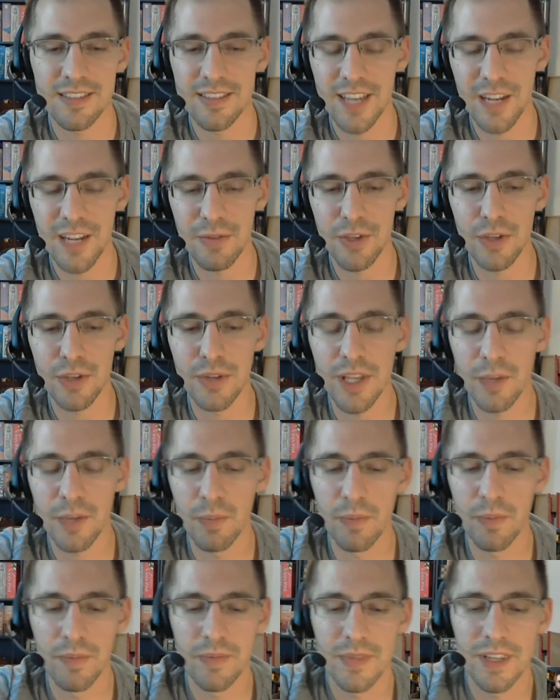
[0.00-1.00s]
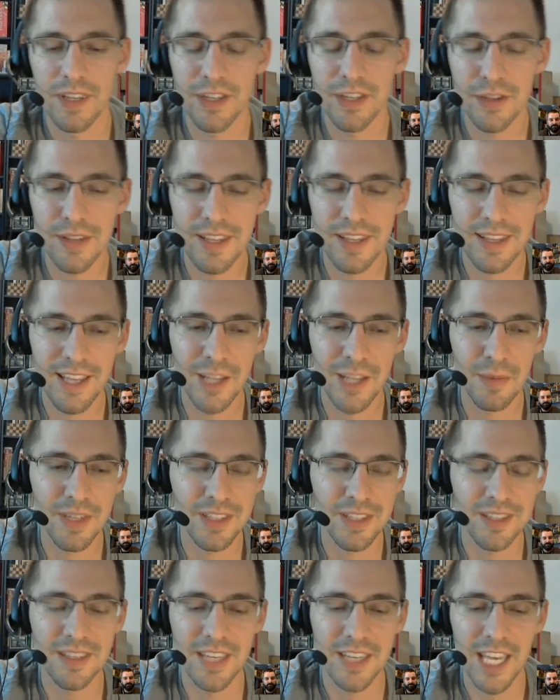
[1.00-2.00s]
kind of a unique
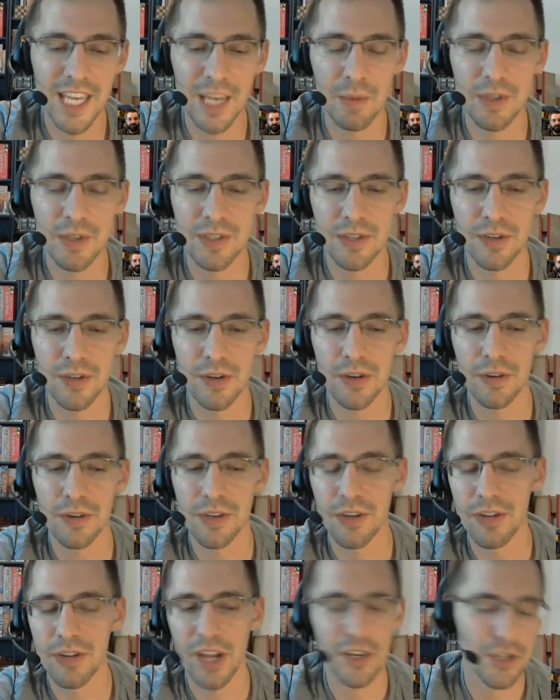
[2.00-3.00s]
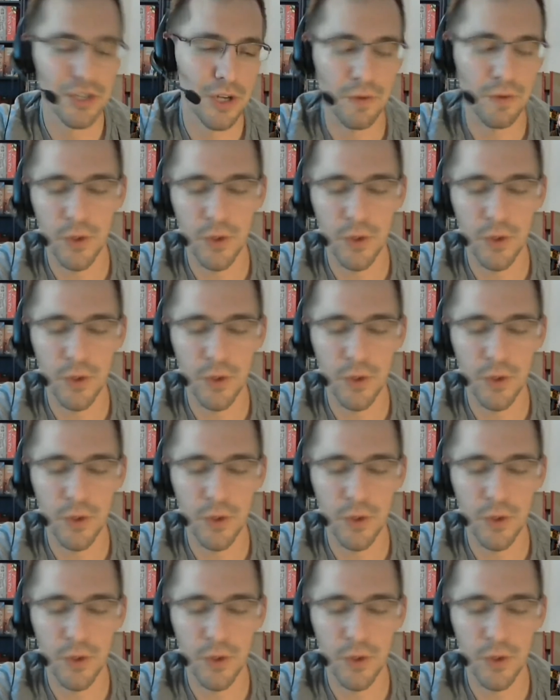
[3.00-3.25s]
element to the game, as you're not sure if you